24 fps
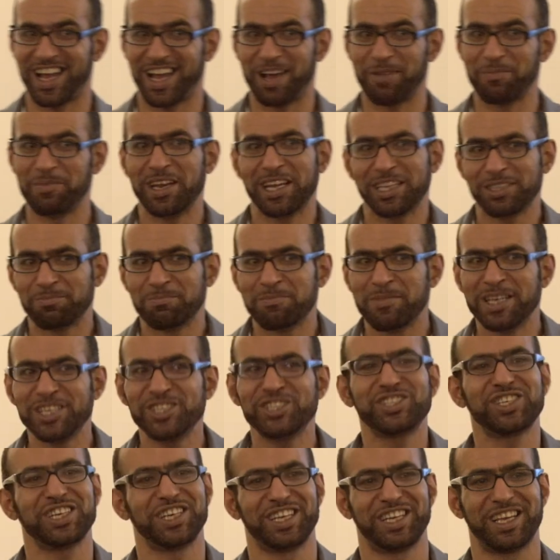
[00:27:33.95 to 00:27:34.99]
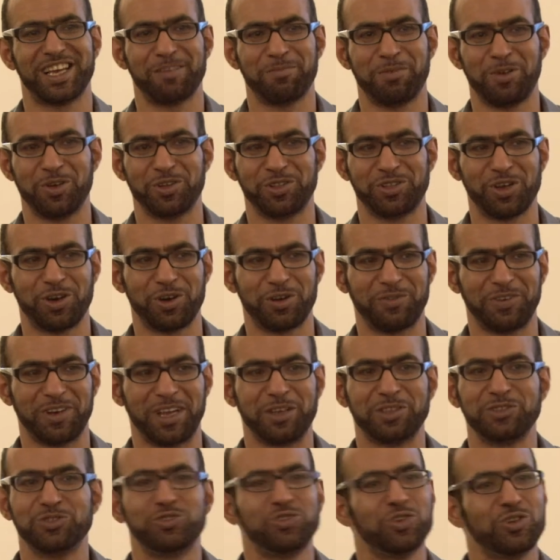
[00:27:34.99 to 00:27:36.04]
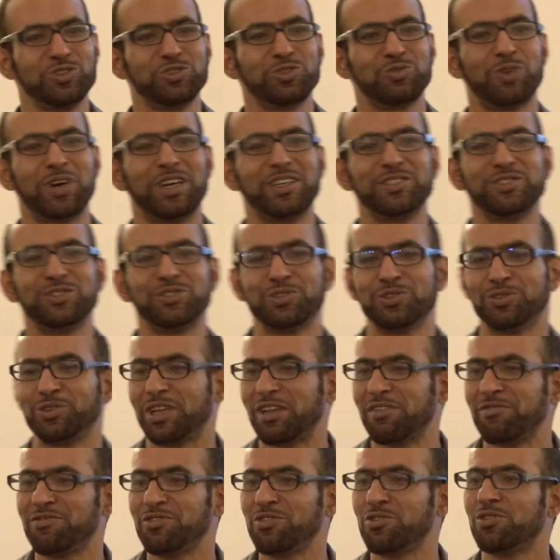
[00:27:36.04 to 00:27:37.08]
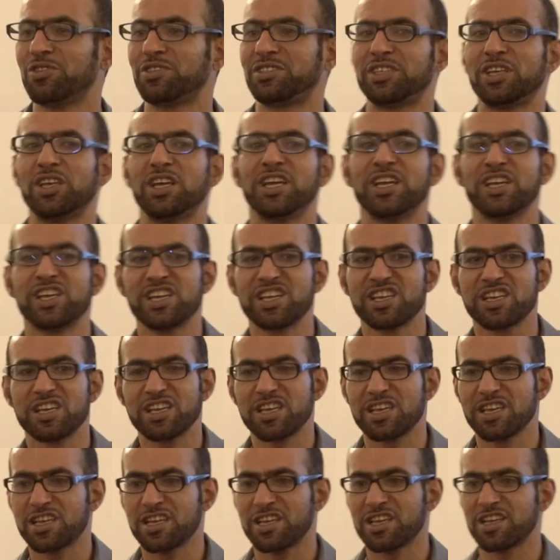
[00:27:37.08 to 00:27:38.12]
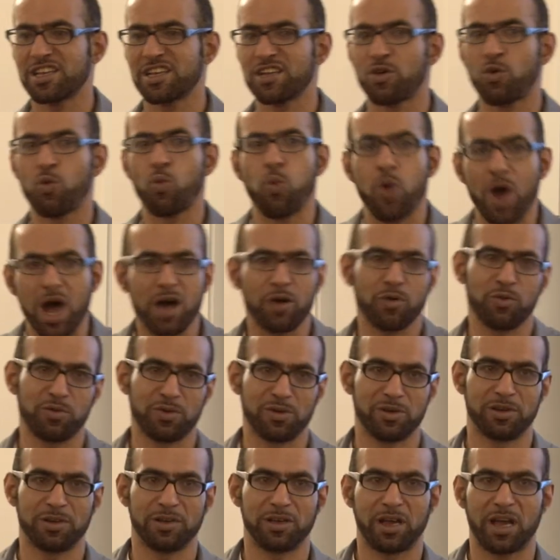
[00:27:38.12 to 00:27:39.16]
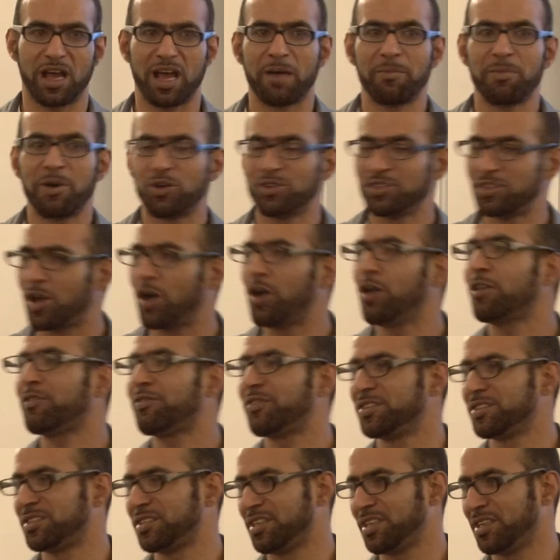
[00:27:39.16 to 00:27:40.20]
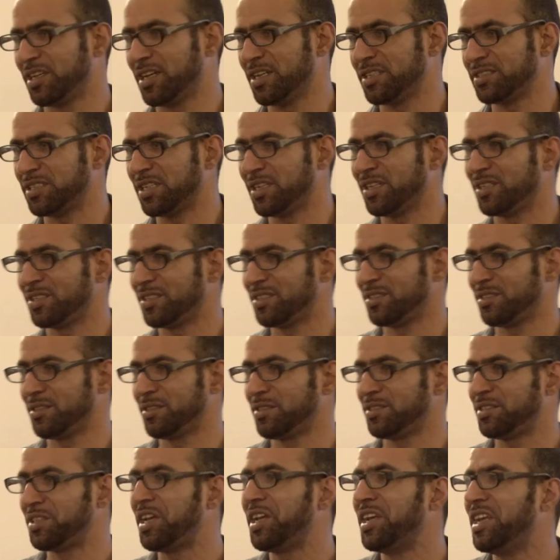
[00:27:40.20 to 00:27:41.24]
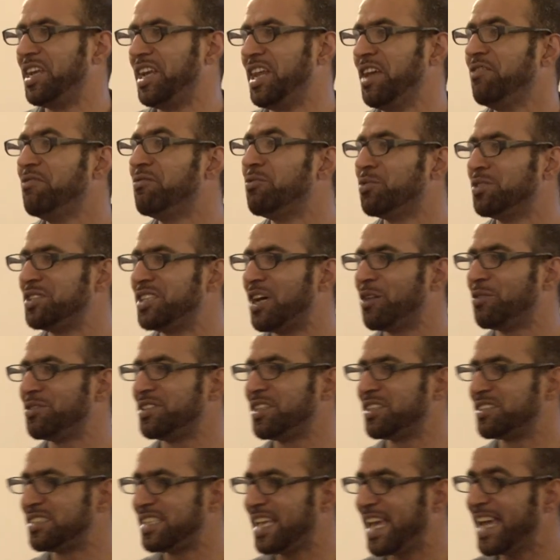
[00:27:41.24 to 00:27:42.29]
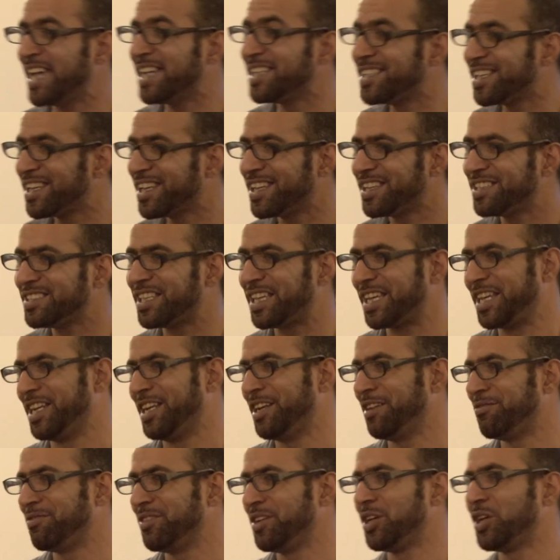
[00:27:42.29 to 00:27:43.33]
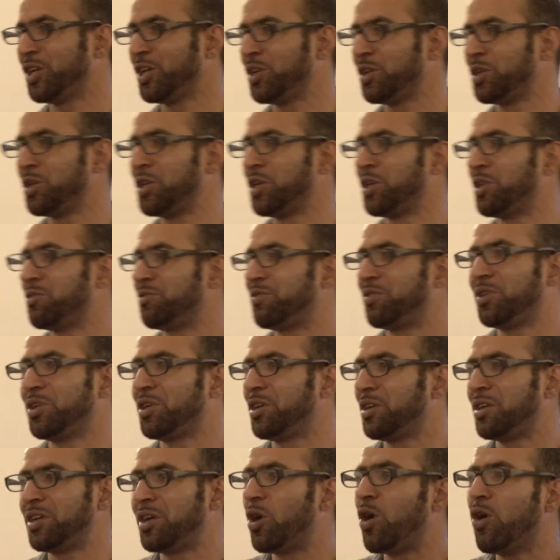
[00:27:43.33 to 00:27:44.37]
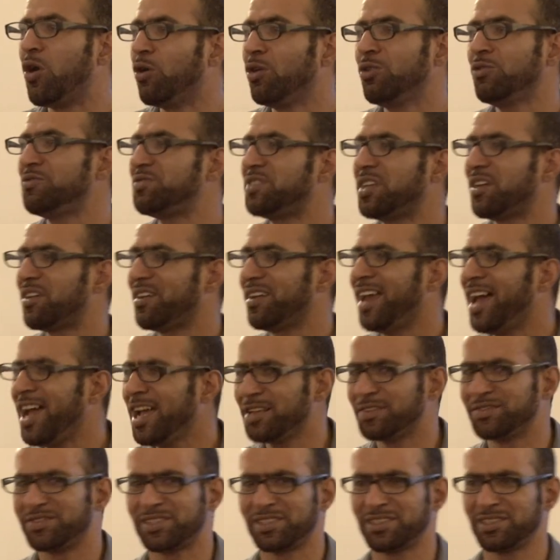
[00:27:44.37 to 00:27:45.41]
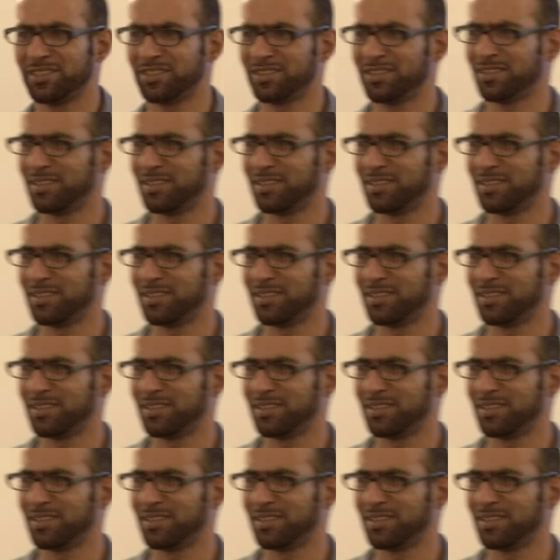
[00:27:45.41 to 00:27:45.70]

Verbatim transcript: I'm not mentioning about the orphans. I don't want to give you a say, wow, about the orphans in Gaza. They live without their daddy, they live all of their lives.